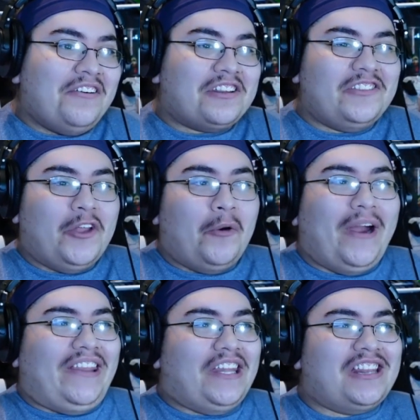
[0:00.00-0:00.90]
there is no
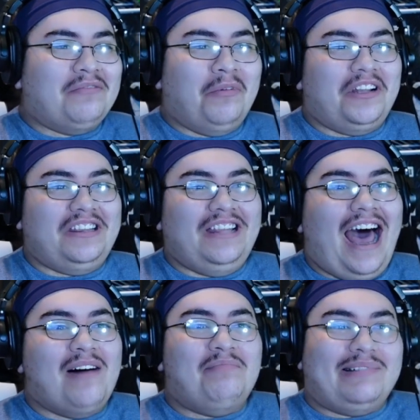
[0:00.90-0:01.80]
way this was
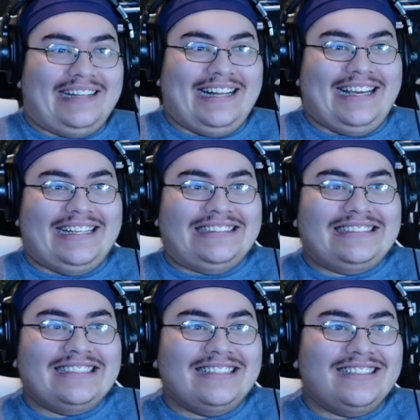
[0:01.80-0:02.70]
not planned.
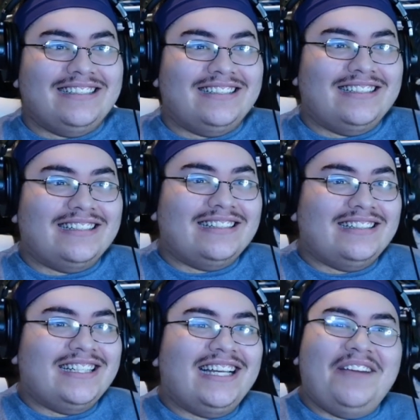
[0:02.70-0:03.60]

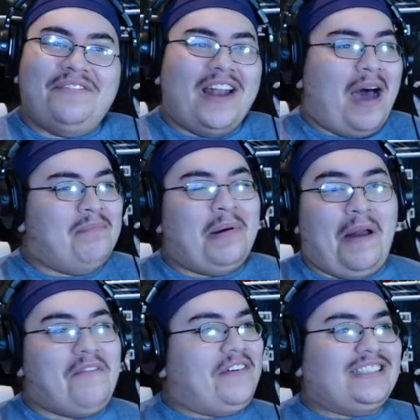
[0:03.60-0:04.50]
If not
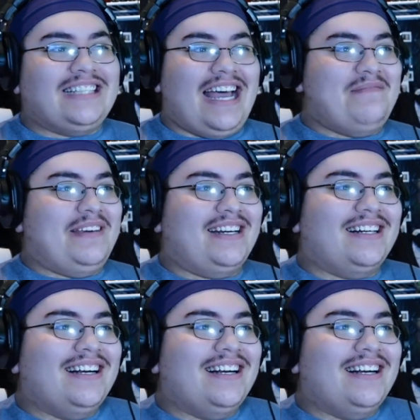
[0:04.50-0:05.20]
perfect timing.